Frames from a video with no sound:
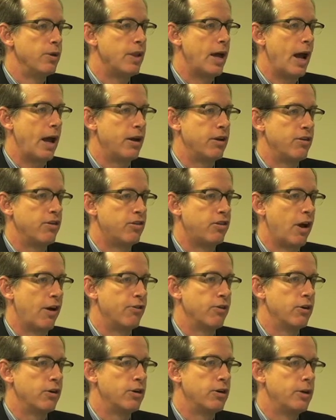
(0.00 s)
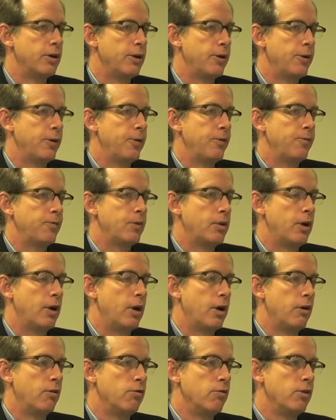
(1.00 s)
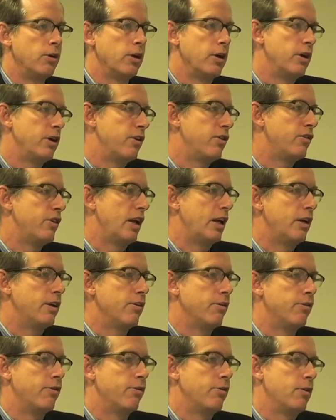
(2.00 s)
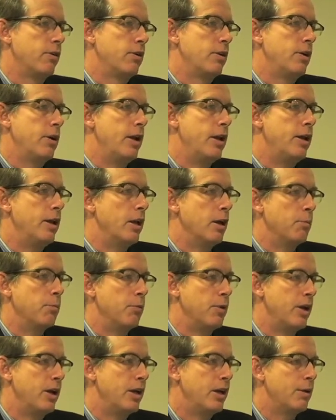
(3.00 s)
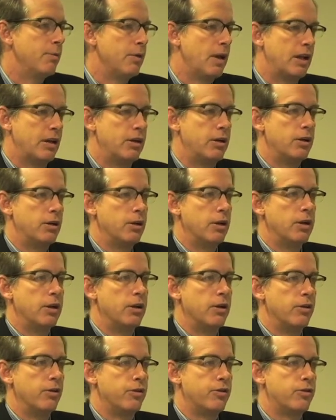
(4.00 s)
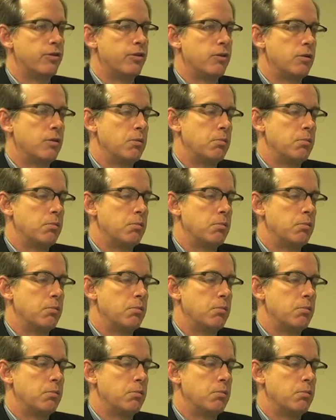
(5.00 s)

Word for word: that, discovered a really distinctive idiom, the idiom that is